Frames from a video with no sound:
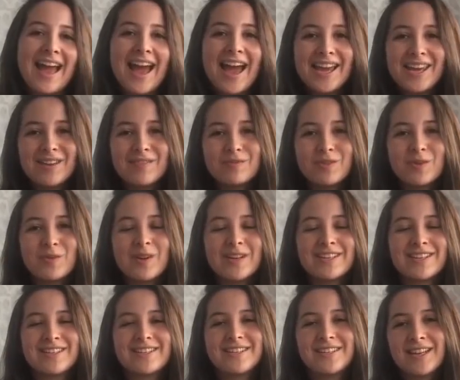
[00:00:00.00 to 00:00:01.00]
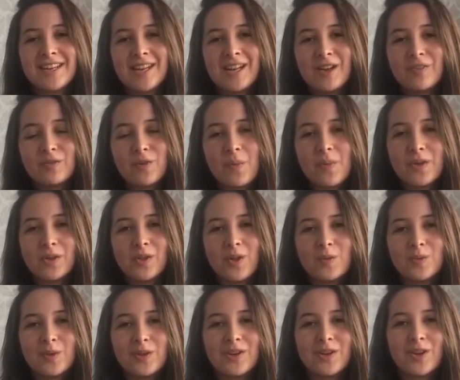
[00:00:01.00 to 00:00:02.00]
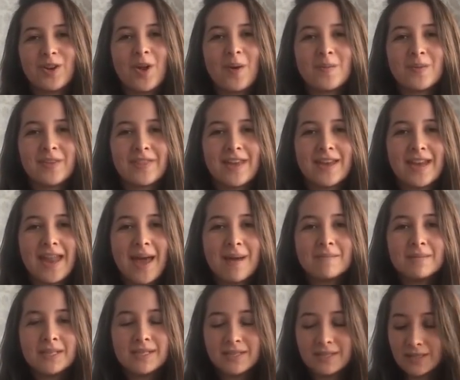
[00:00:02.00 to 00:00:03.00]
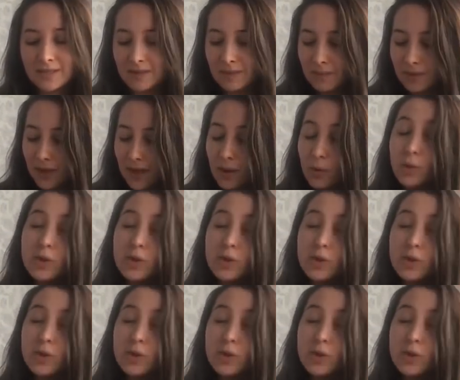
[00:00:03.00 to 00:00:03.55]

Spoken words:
Hi everyone, here's Daniela from the Global Economic Dynamics team.